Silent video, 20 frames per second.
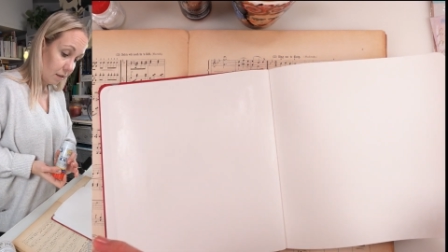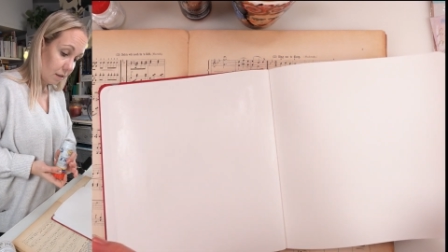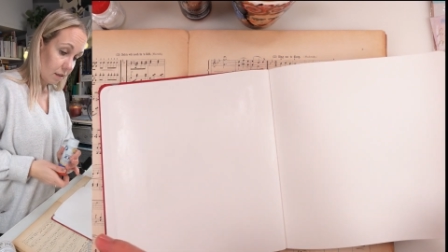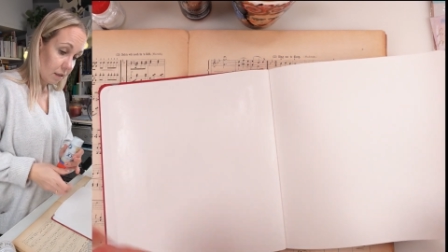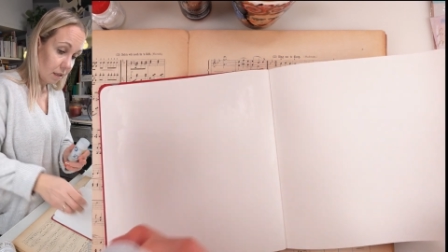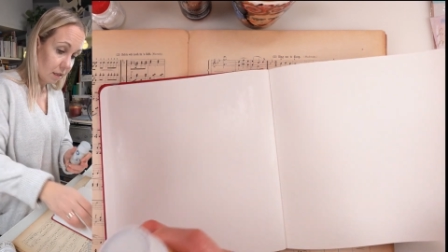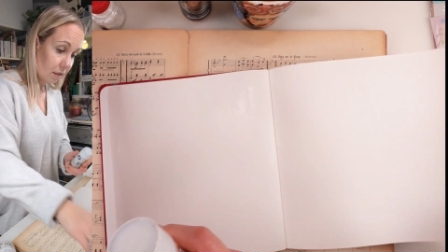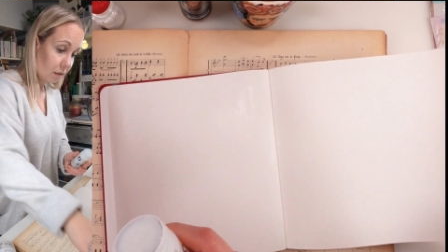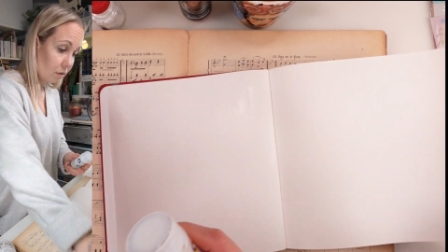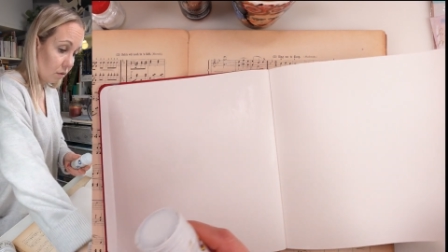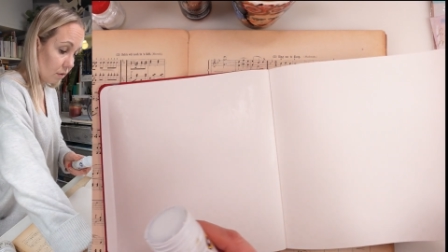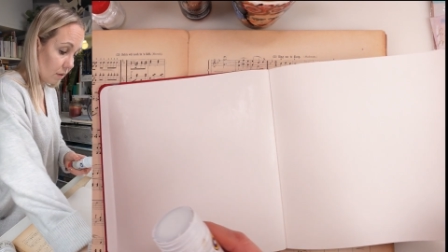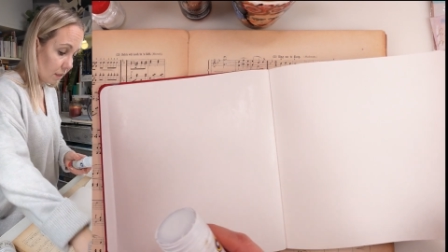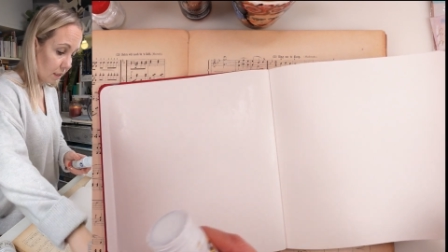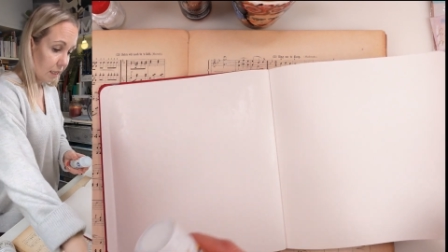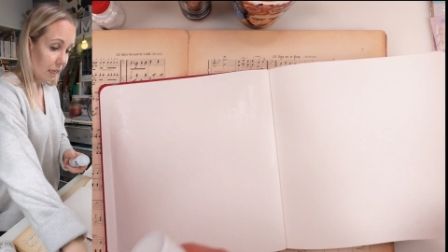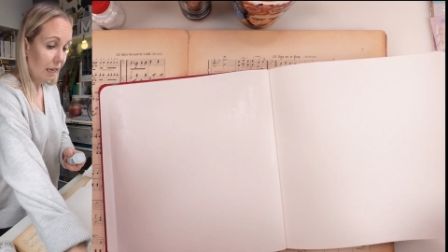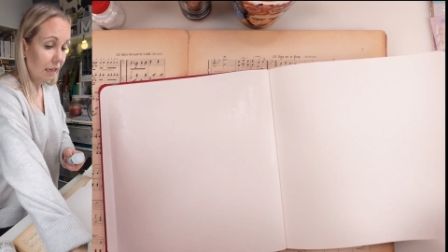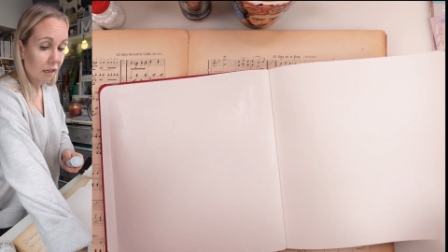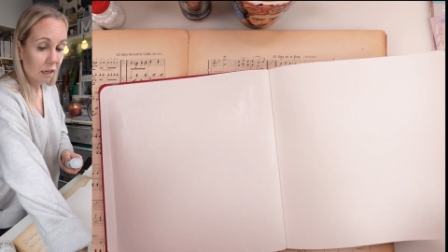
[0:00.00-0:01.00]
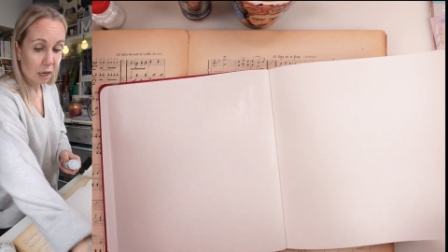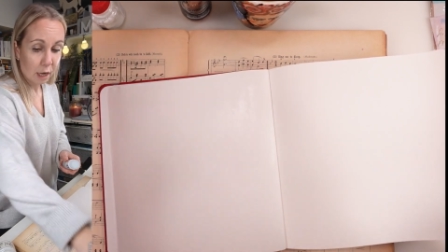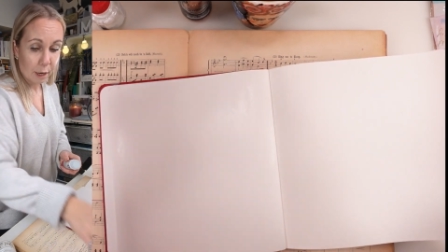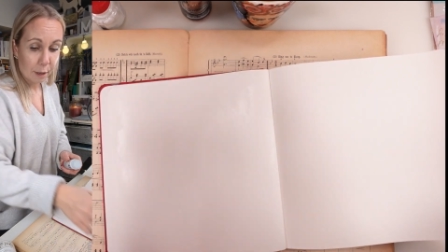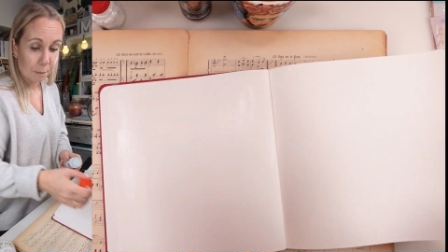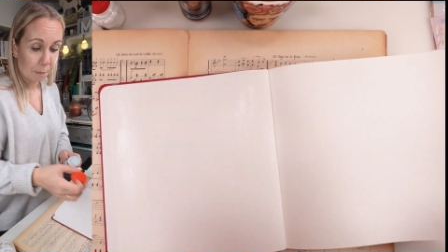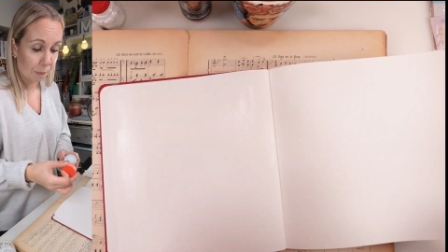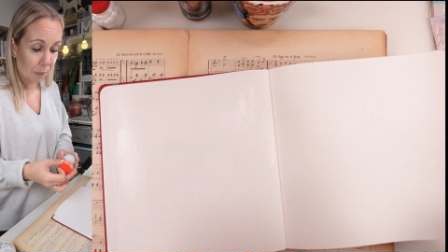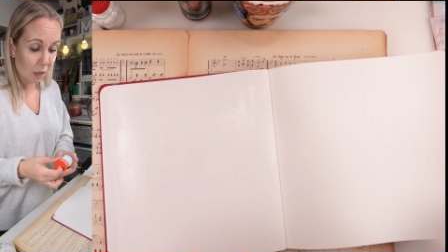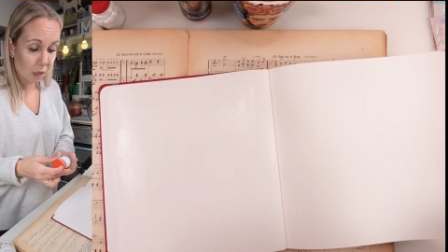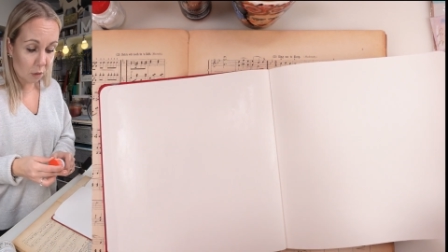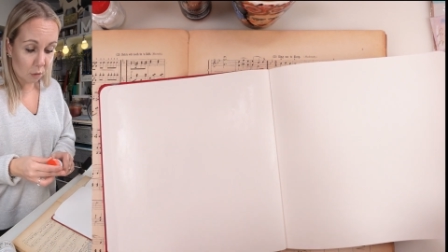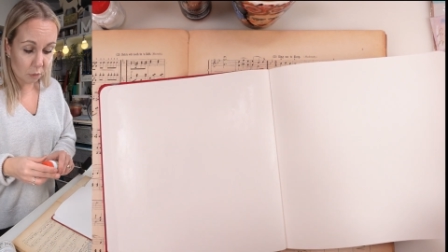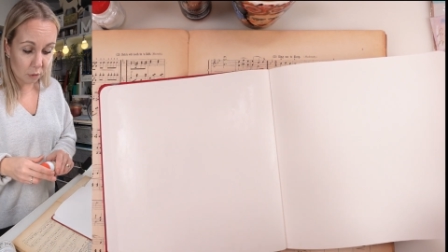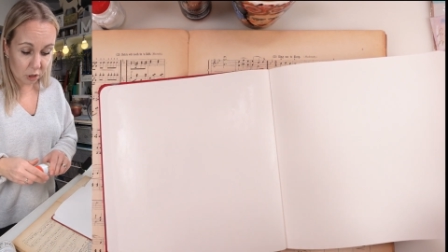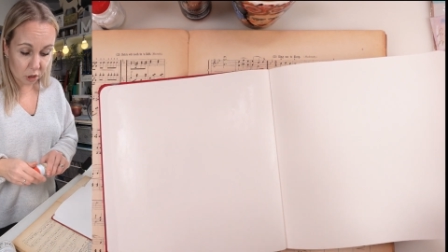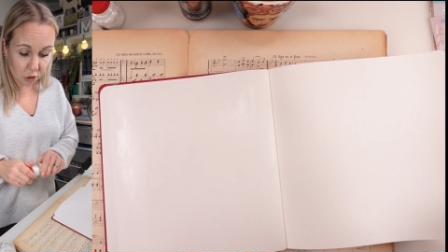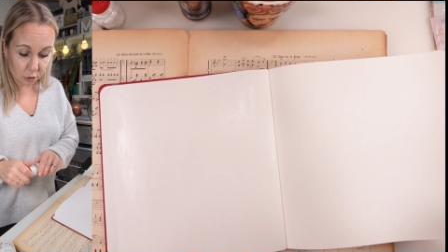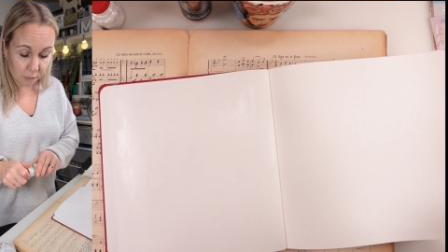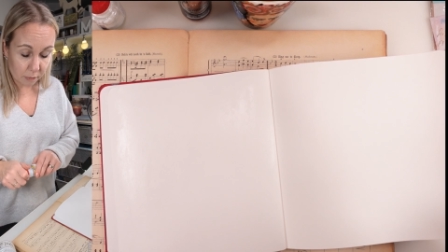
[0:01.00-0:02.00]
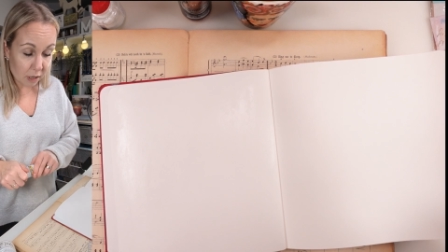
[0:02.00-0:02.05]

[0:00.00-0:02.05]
this glue is gone, which